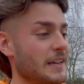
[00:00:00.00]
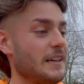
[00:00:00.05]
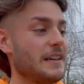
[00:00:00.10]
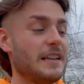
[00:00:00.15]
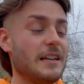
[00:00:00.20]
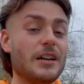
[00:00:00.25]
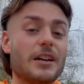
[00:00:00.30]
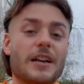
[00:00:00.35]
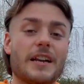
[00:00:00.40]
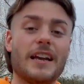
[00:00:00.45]

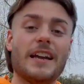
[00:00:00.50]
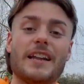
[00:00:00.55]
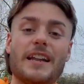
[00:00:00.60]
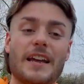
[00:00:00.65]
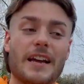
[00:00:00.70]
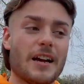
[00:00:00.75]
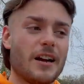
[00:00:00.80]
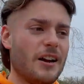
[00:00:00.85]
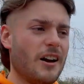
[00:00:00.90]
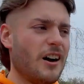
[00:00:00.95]
They look at it and
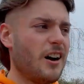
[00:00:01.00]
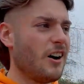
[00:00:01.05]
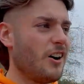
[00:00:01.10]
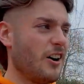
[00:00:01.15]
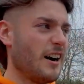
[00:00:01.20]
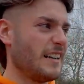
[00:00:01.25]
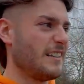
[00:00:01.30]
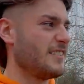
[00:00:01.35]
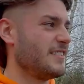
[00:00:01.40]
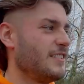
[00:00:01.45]
they go, oh,
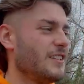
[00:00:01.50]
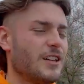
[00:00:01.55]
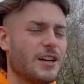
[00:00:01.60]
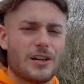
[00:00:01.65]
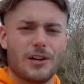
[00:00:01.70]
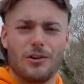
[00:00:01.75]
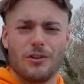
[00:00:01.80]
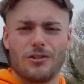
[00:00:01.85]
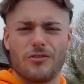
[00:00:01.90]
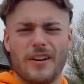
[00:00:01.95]
that doesn't look like
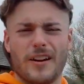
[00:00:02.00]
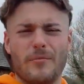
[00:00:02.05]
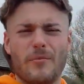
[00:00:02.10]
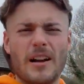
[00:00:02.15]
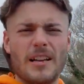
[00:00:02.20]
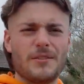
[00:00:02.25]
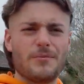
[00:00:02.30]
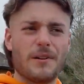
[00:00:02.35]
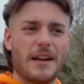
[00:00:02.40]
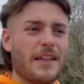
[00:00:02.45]
a lot of green
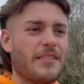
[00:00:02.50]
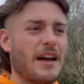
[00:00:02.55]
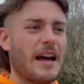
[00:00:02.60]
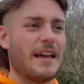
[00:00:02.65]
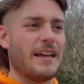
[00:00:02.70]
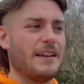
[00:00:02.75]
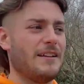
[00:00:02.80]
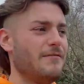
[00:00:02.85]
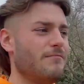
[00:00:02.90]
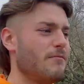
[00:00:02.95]
waste. We'll get that
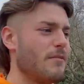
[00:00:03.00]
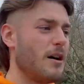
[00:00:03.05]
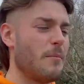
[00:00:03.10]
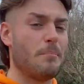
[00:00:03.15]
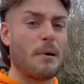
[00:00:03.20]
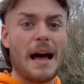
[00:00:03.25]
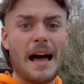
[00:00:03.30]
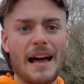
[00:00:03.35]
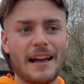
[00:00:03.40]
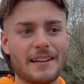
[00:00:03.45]
in a
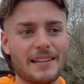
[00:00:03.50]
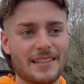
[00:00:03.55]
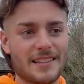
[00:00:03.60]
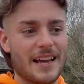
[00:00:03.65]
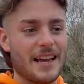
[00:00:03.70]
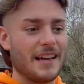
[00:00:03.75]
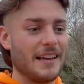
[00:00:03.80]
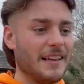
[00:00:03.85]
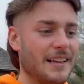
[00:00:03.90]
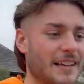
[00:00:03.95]
bag, say.